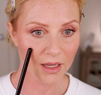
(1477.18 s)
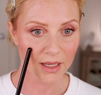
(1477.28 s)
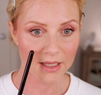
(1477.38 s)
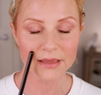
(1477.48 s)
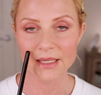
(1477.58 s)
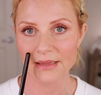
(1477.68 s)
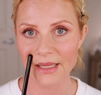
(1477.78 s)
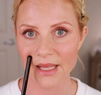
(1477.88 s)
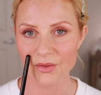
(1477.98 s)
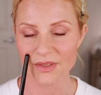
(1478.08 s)
I like
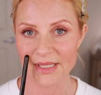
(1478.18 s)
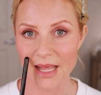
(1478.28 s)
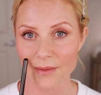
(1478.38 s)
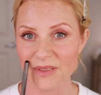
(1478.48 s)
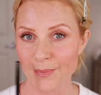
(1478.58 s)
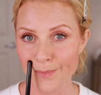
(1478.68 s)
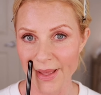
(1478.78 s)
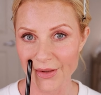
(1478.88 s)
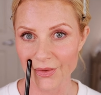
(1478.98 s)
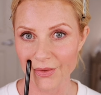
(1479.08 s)
the Haus Labs
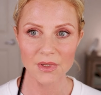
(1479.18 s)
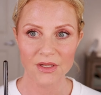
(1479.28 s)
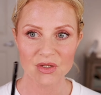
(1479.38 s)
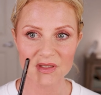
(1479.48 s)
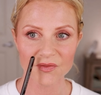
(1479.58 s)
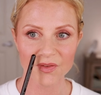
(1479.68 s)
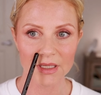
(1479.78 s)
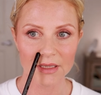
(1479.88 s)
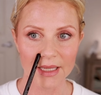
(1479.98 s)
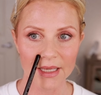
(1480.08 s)
better. I just
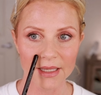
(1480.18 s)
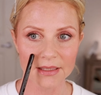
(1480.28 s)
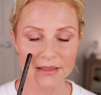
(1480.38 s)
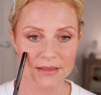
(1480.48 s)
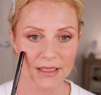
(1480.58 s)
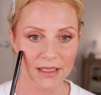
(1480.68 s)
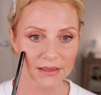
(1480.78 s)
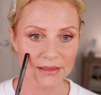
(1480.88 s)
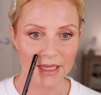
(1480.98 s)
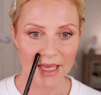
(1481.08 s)
feel like I can see
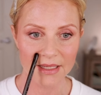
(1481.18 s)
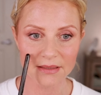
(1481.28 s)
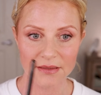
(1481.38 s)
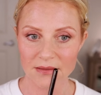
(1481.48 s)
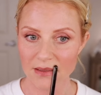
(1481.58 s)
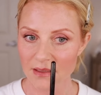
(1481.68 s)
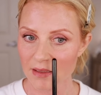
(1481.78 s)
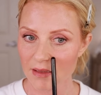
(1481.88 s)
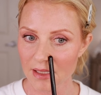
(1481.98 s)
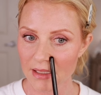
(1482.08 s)
it less
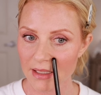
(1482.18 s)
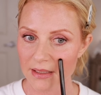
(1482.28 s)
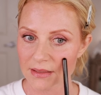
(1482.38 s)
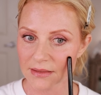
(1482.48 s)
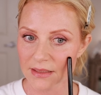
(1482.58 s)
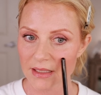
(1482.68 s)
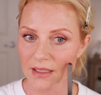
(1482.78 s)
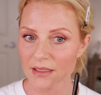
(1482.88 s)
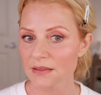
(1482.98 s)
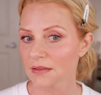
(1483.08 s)
than I can see
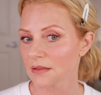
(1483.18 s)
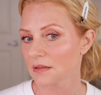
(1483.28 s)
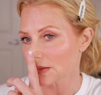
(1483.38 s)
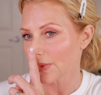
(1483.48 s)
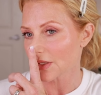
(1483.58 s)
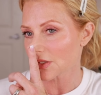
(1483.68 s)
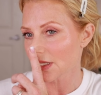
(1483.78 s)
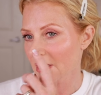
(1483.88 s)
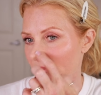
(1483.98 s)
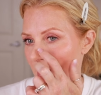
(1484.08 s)
this,
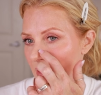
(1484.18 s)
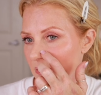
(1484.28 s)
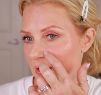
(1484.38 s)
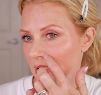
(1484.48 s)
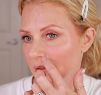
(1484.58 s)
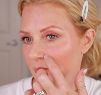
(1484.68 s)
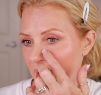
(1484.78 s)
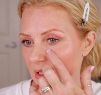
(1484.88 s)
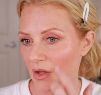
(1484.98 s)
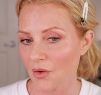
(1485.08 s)
especially around
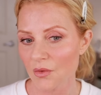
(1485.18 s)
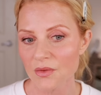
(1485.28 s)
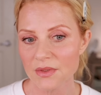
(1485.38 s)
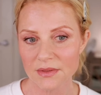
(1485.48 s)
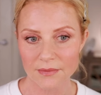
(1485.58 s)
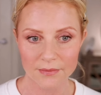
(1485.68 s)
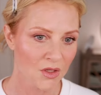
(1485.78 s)
my nose.